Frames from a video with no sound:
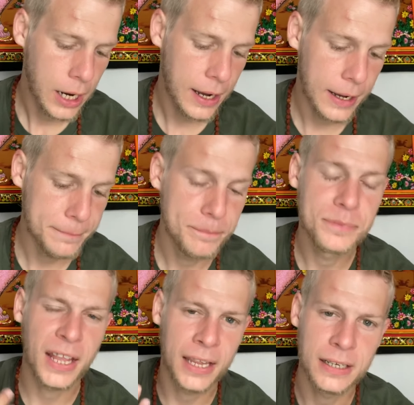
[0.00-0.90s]
Um,
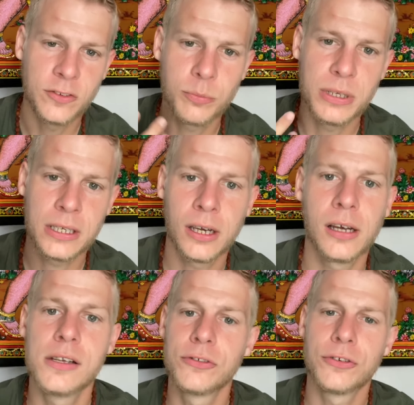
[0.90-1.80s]
and it's
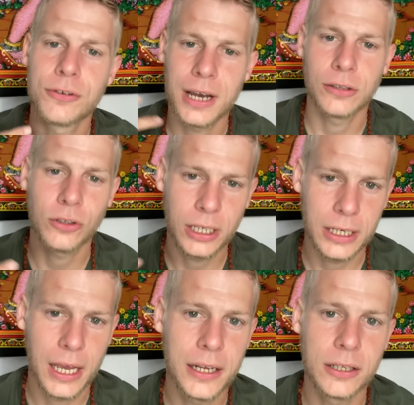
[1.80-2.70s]
because you're not
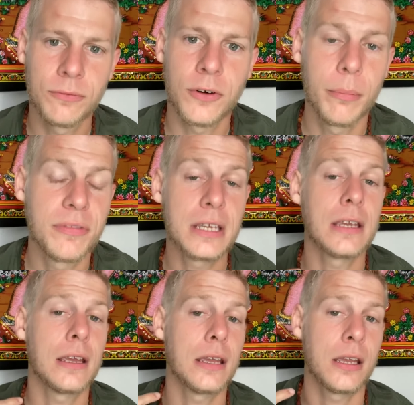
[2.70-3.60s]
looking at it from the
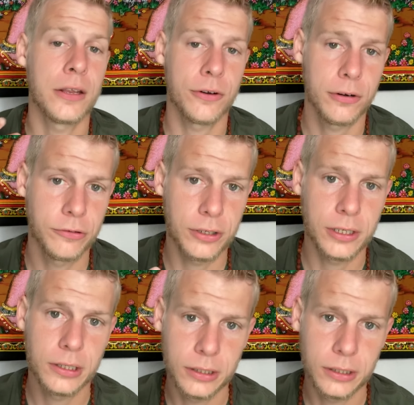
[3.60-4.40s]
energy